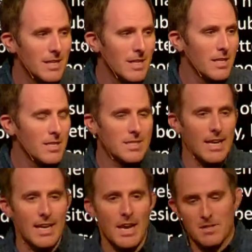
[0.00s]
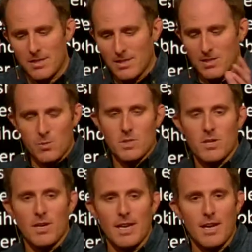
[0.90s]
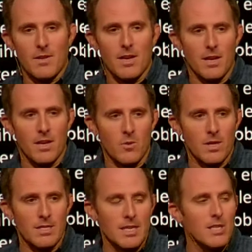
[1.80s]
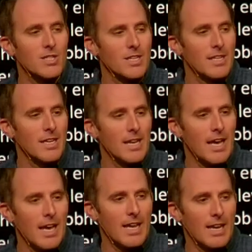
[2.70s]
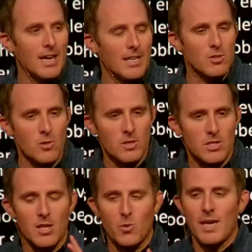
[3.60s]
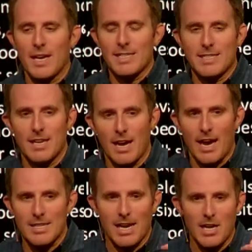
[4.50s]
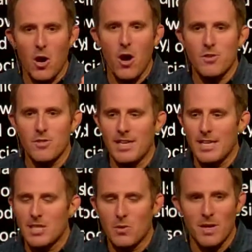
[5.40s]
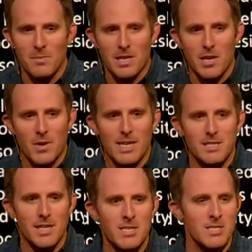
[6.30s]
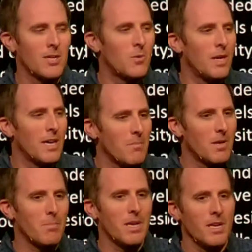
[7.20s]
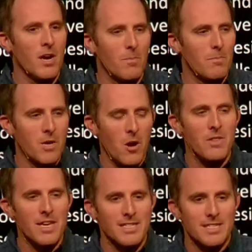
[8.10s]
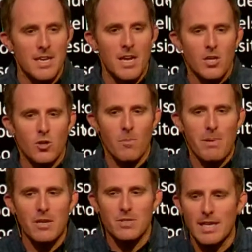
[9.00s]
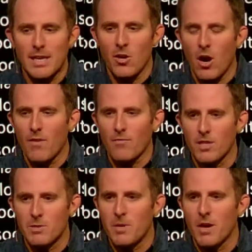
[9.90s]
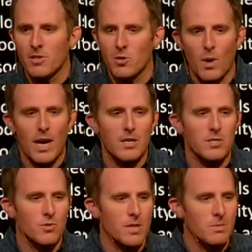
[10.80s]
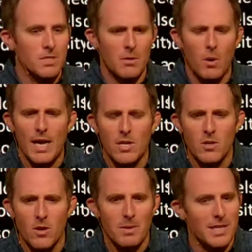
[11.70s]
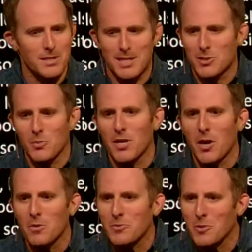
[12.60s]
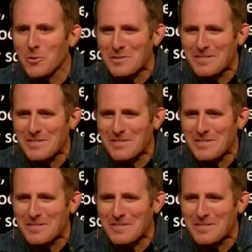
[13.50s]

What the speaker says: starting out an organization, and as soon as she quit, I called her the day she quit. I'm like, congratulations on quitting, but know this, you're about to get an offer that's beyond your wildest dreams. She's like, well, how do you know? I'm like, because that's the way it always rolls.